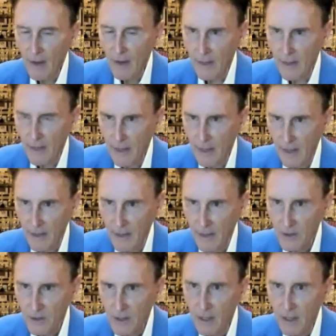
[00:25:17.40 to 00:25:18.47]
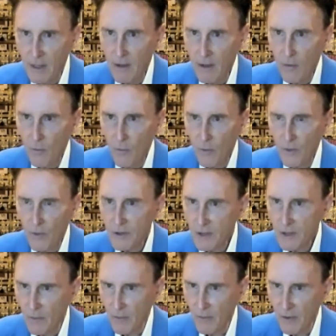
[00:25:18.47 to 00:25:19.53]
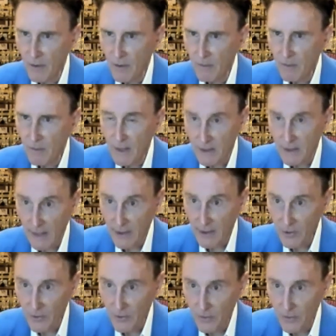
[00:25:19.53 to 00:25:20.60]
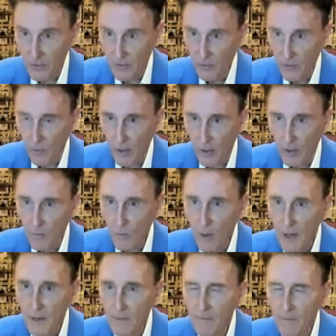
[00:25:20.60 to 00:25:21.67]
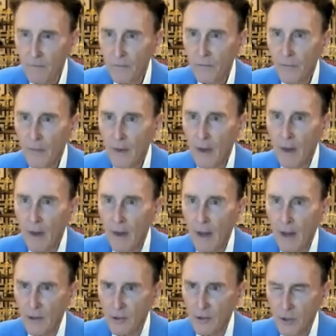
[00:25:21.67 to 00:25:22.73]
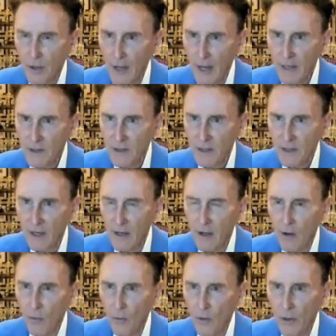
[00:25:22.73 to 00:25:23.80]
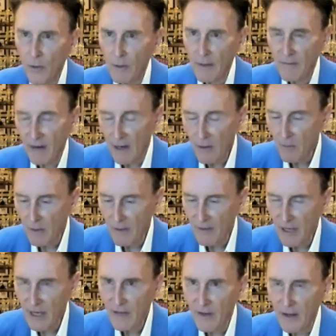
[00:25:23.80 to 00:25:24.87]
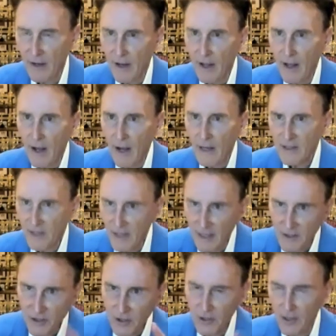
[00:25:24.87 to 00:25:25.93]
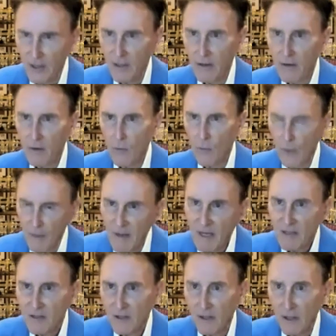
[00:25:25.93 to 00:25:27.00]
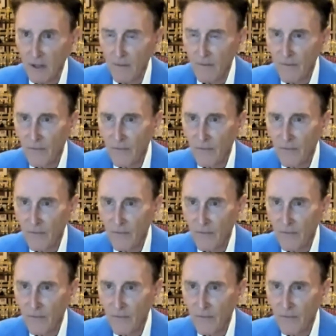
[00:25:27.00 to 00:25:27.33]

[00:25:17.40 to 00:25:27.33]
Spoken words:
In any case, when you sit with them, as I do, one-on-one, and you start asking, what do you believe in? I don't believe in anything. I said, that's good. What do you mean it's good?